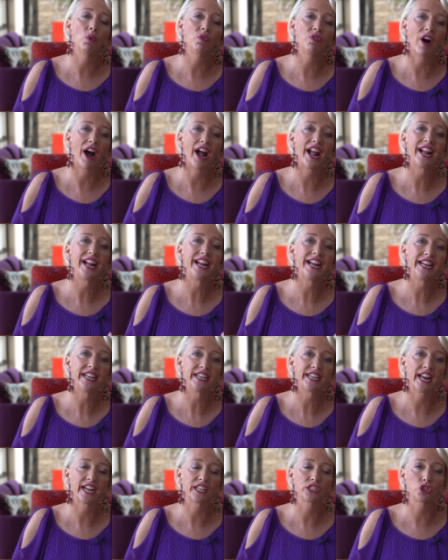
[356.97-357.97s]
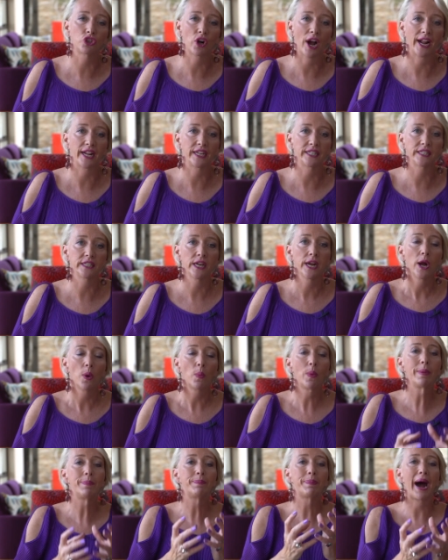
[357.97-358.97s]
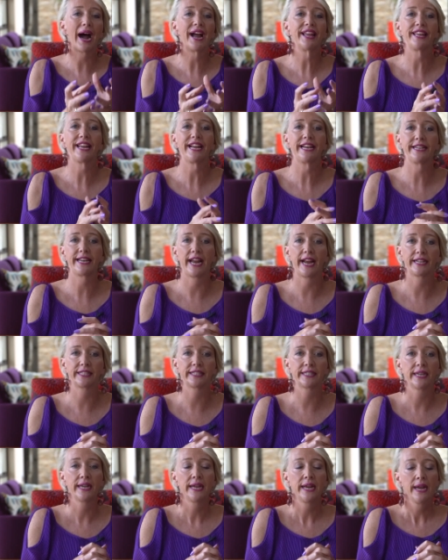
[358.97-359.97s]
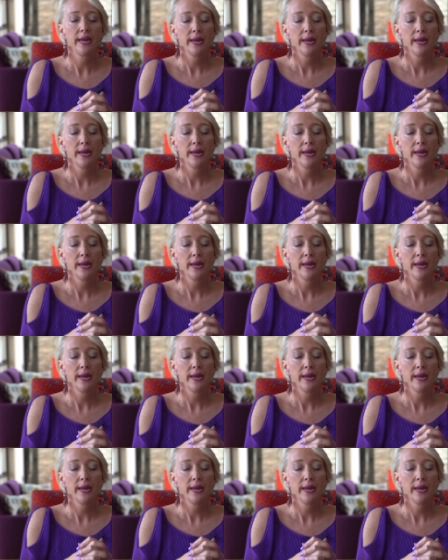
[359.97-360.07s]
via index trackers. We buy the index.